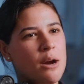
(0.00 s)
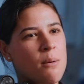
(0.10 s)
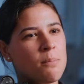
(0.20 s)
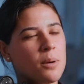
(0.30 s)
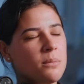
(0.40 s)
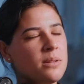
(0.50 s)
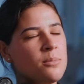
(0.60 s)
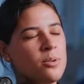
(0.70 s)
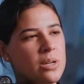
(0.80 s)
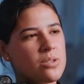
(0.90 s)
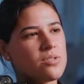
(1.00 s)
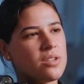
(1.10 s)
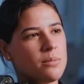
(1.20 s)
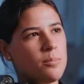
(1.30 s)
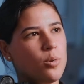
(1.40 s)
I'm probably more
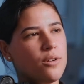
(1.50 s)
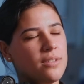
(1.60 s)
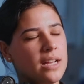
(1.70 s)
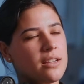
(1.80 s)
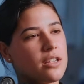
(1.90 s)
interested in more of like